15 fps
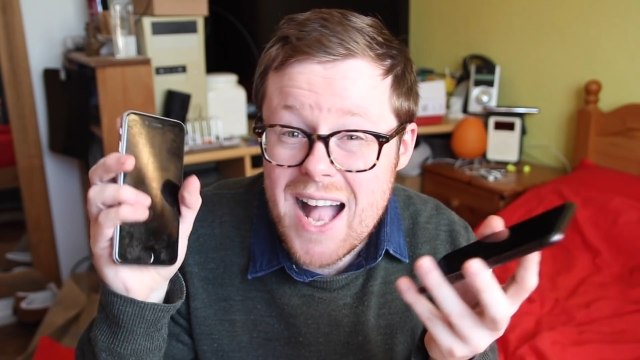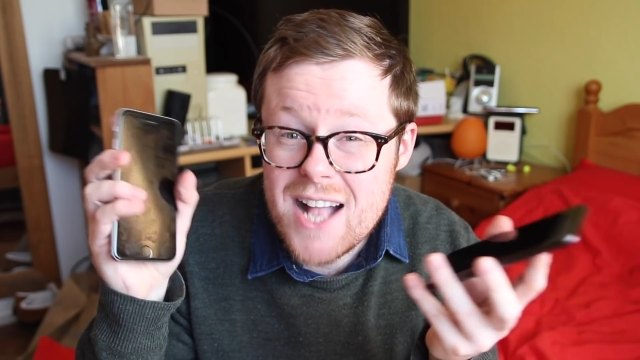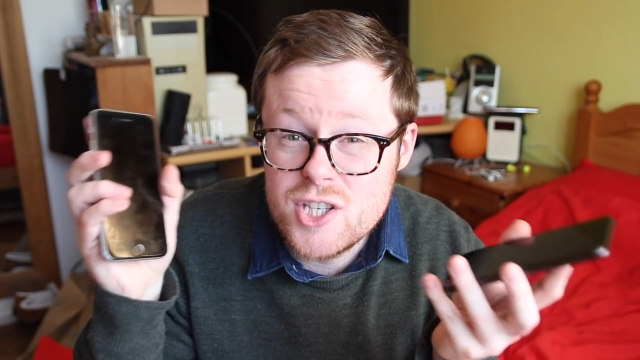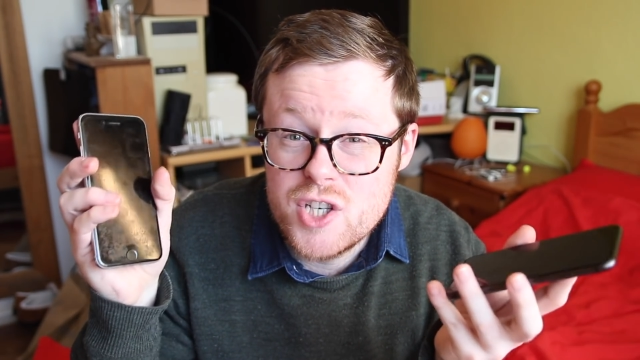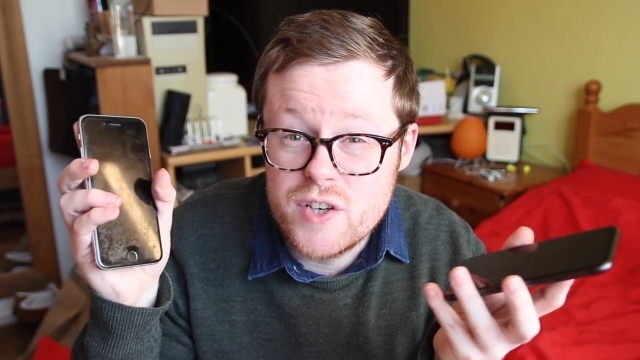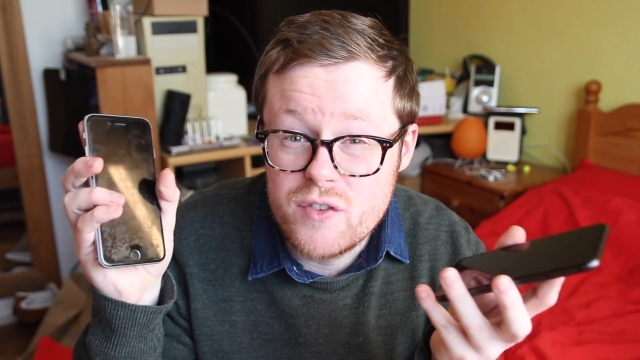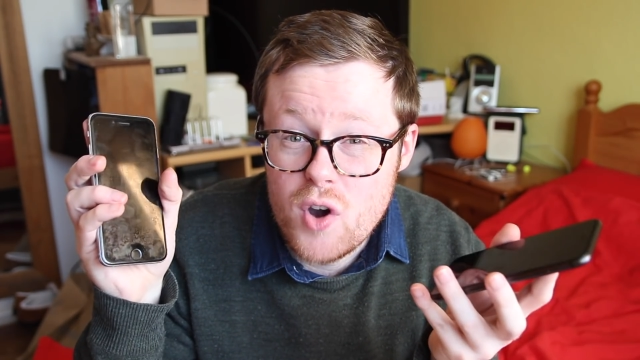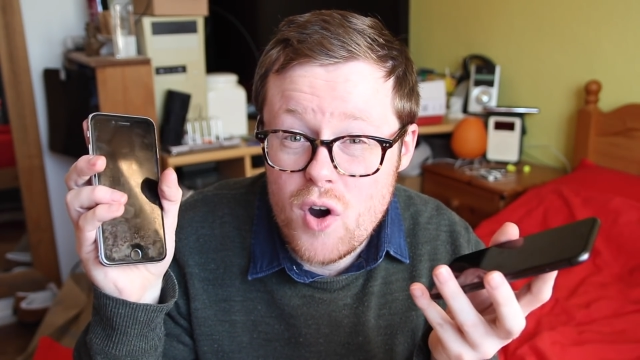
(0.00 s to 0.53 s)

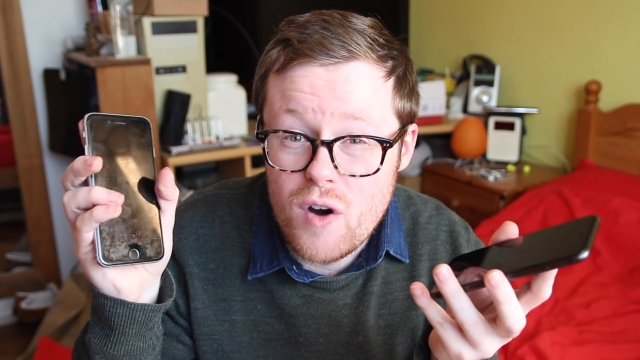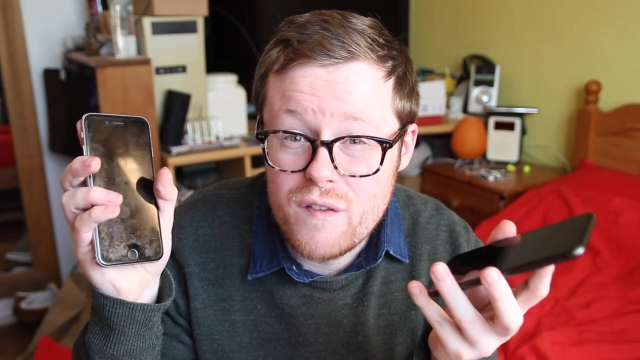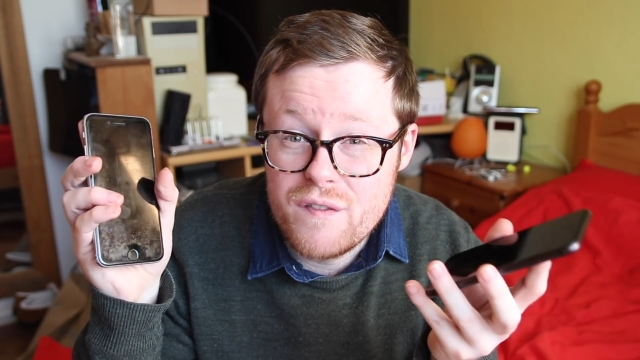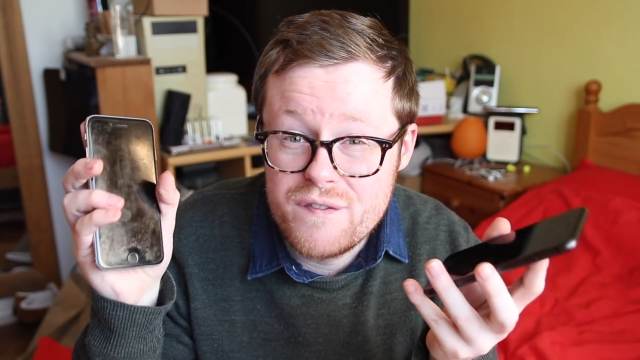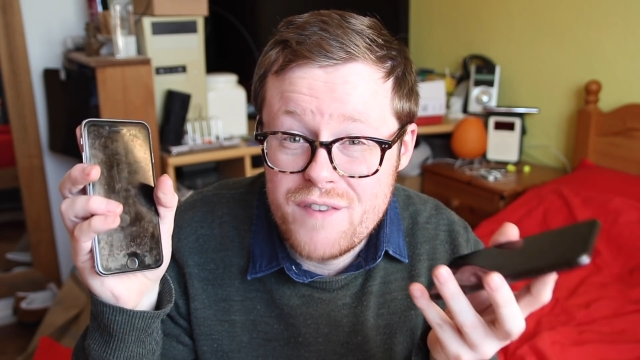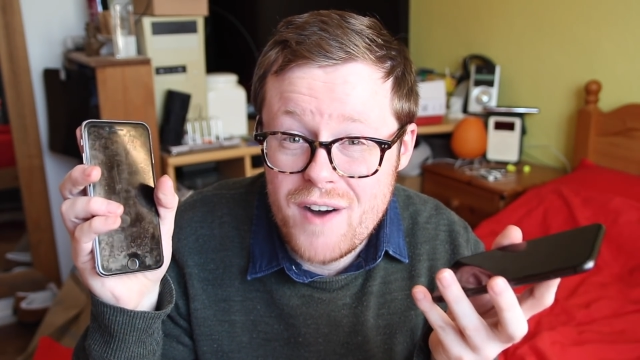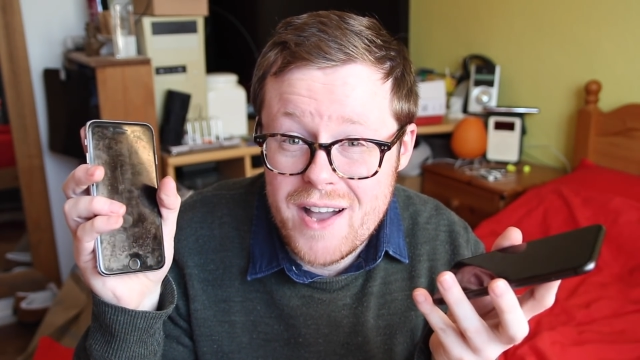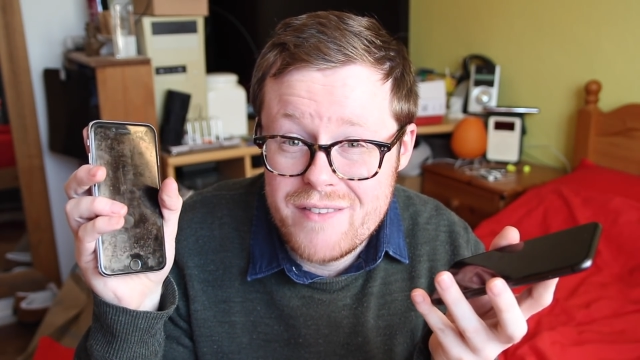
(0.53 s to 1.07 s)
and you've got
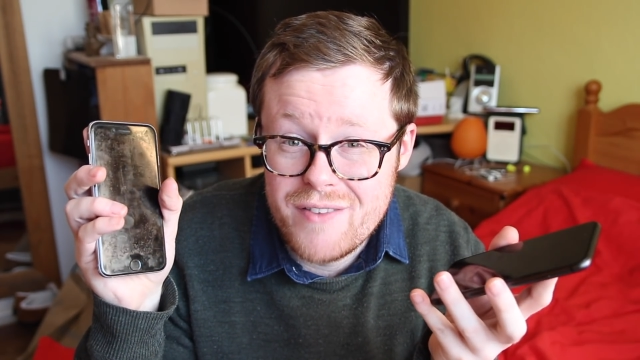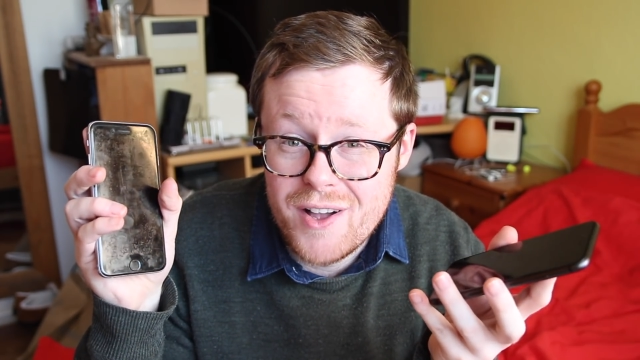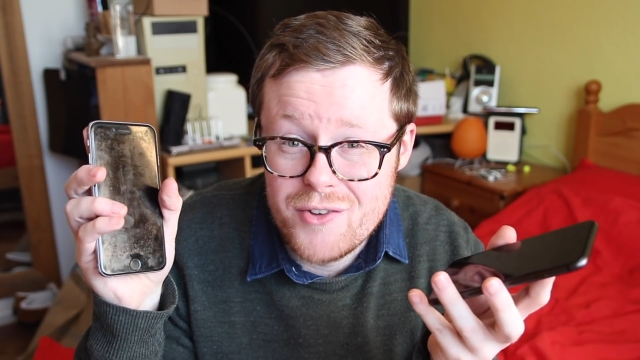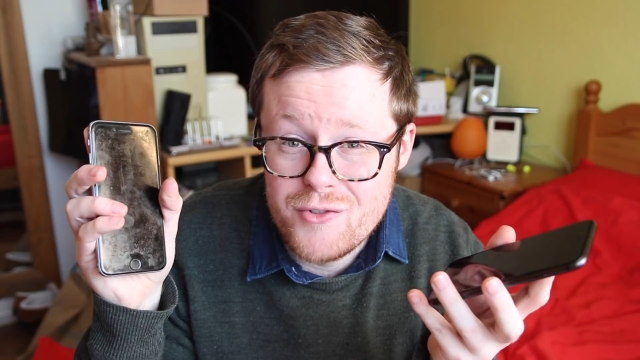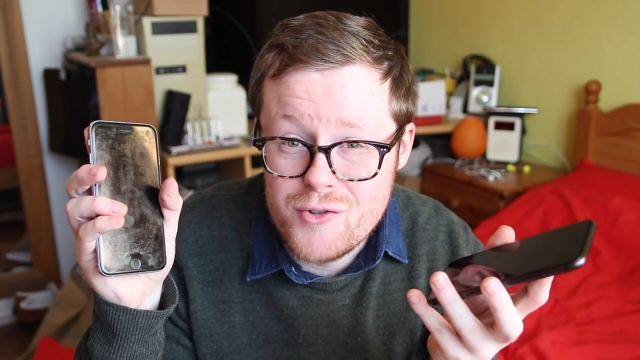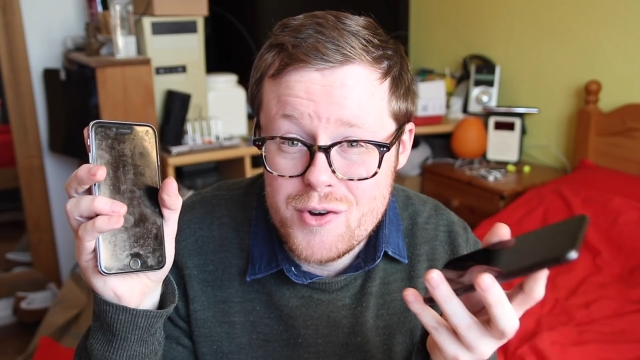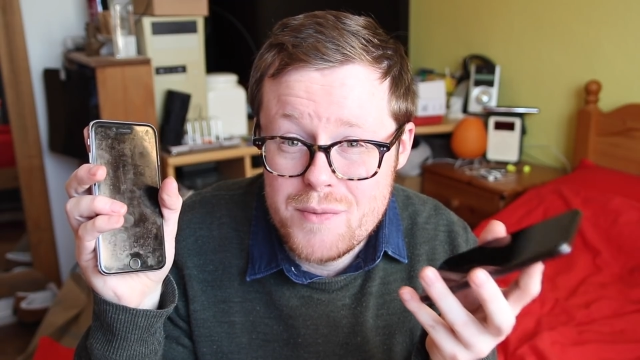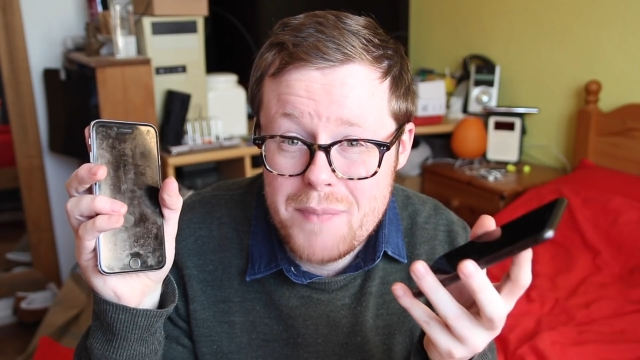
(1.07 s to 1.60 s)

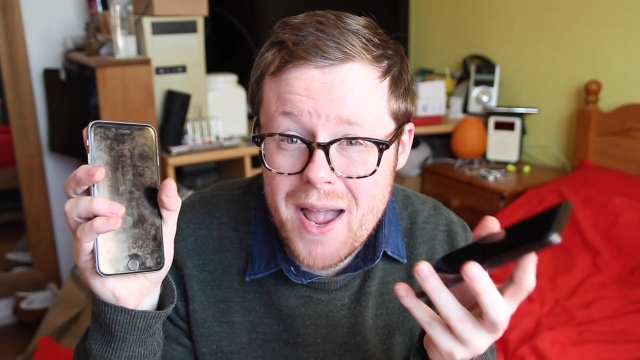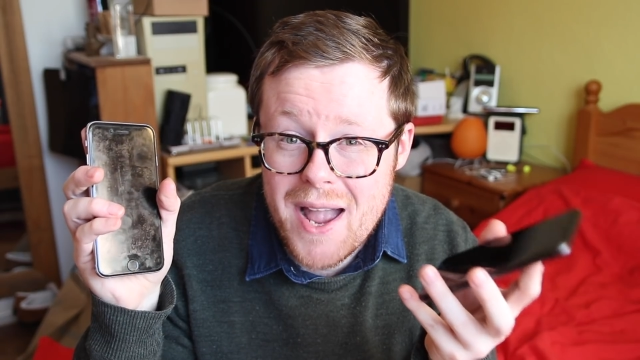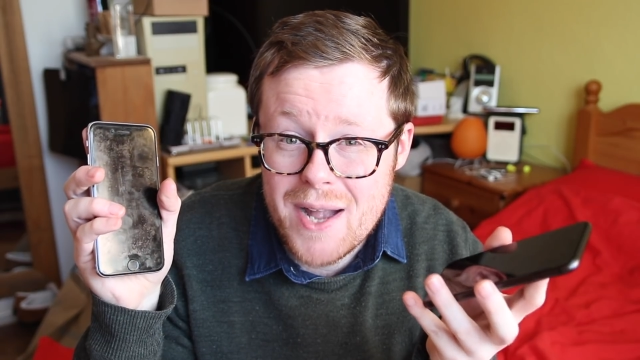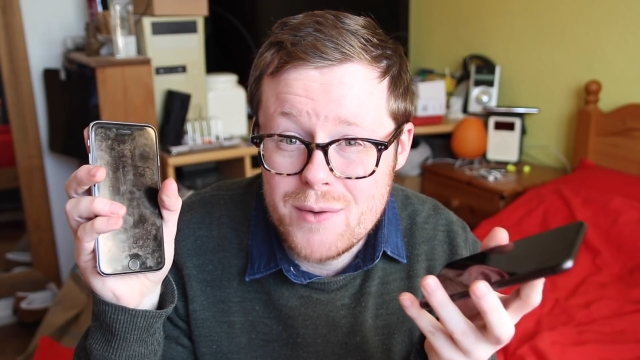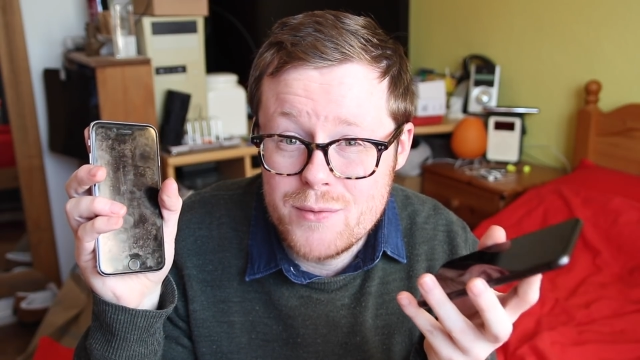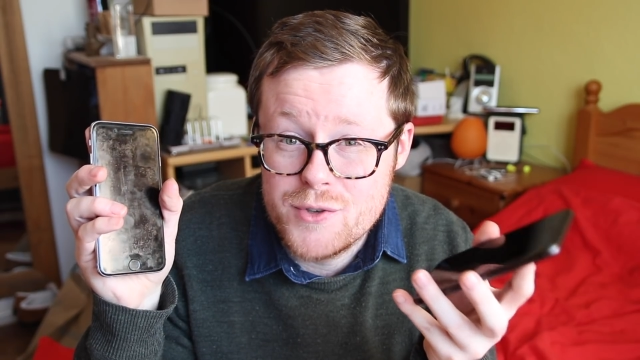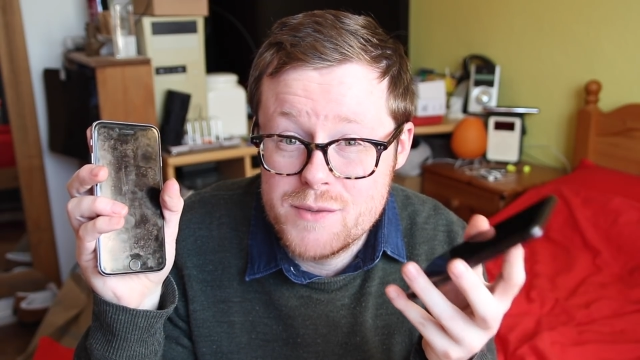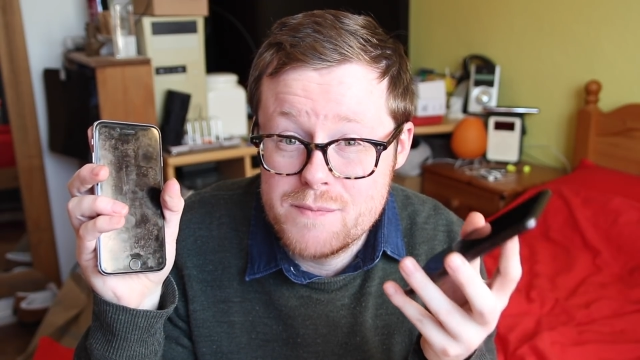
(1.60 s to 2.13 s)

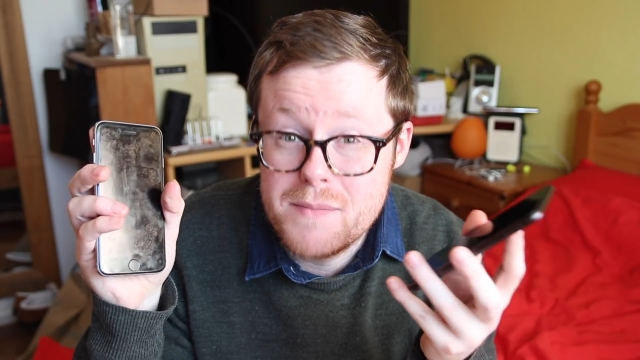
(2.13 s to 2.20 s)
£500